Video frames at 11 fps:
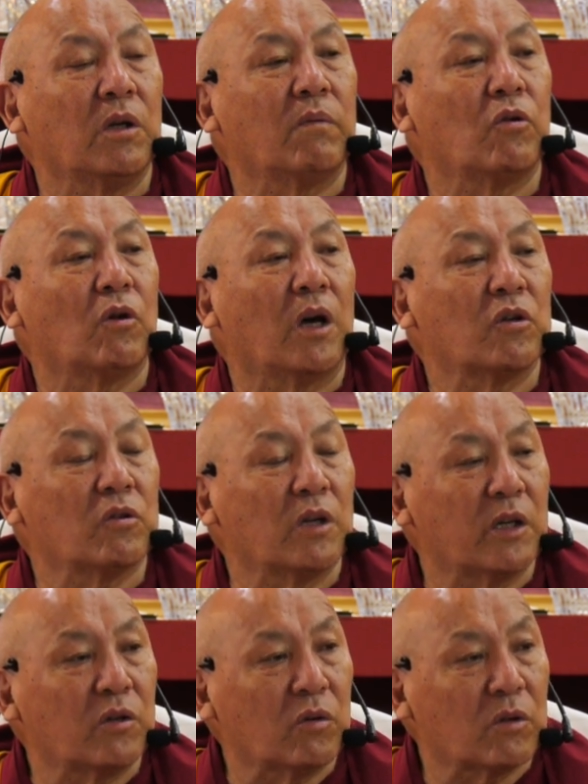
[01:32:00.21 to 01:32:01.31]
if you
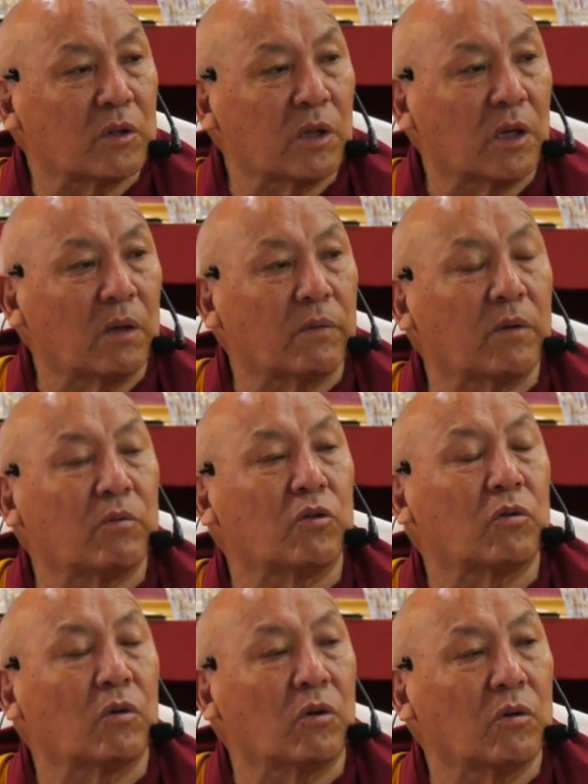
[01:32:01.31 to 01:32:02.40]
isolate yourself, if you
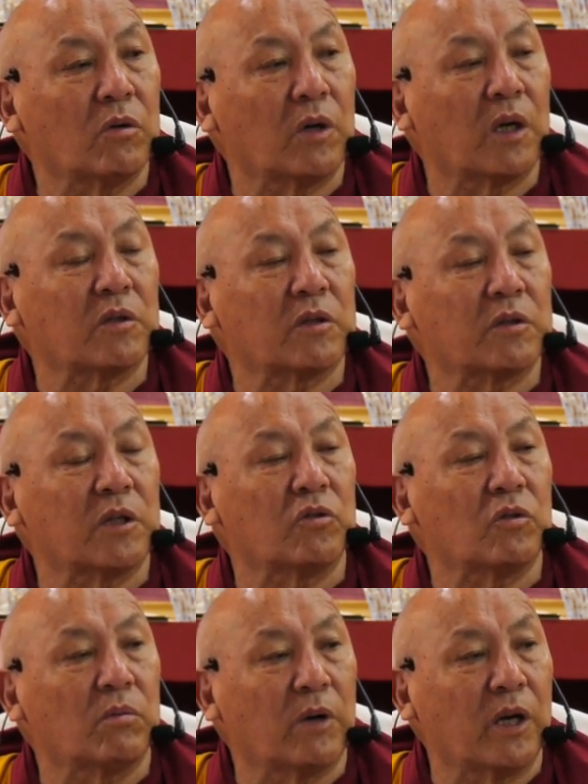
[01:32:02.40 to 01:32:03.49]
don't exercise
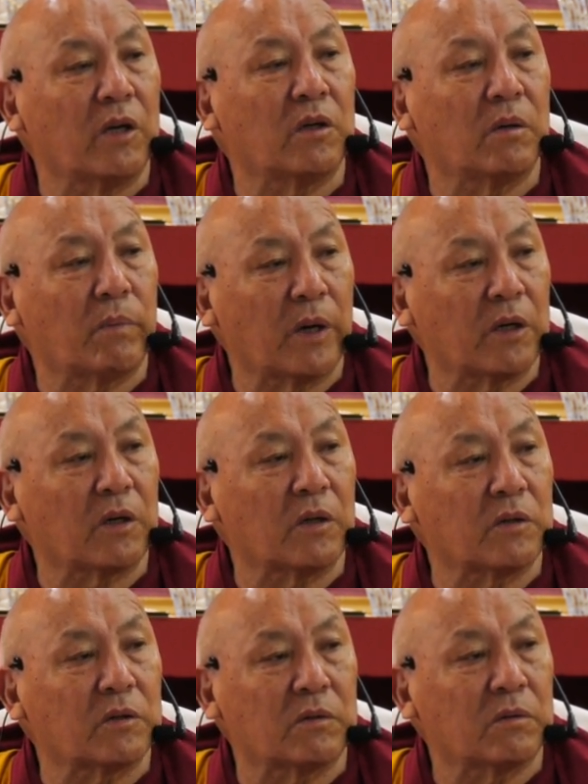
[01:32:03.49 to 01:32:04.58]
your mind and
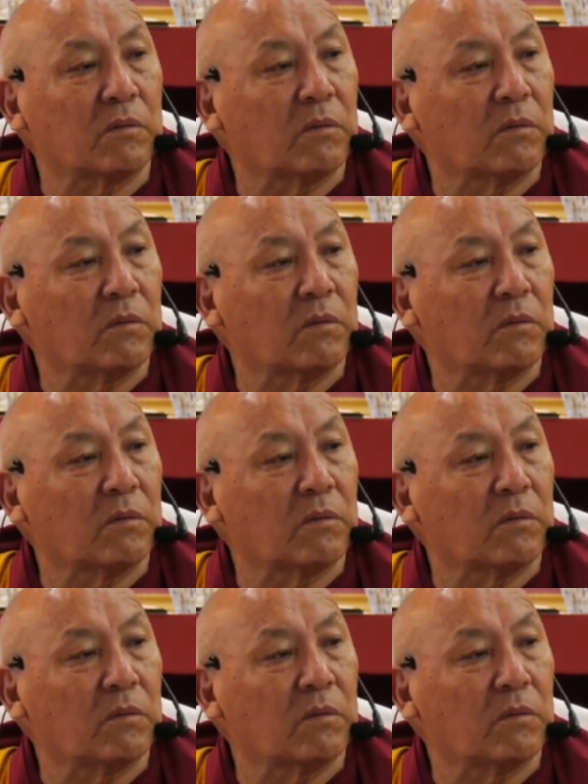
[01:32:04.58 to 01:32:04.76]
practice,